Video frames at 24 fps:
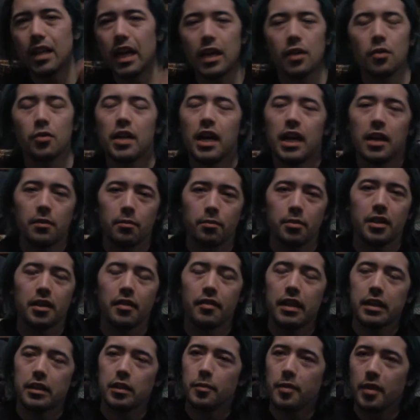do not believe
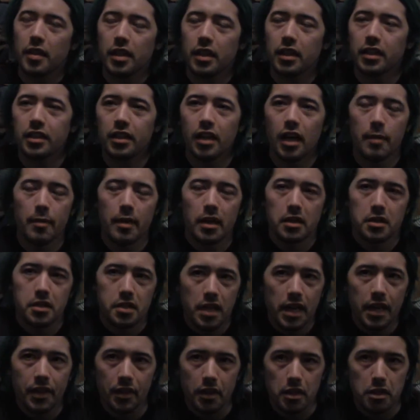that to be the
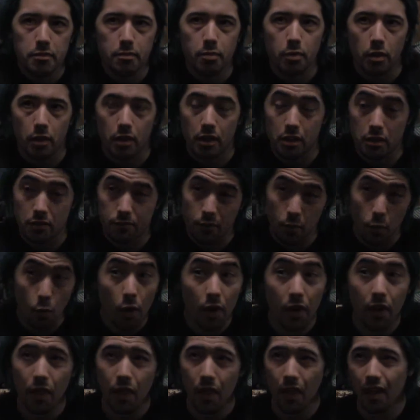climax at this point, because for
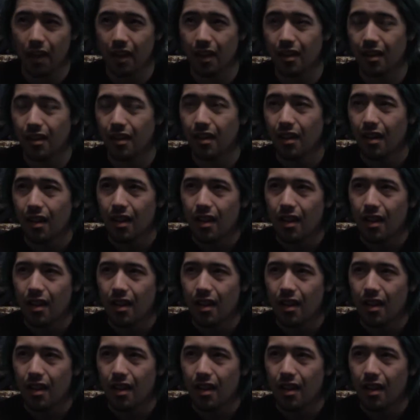one thing,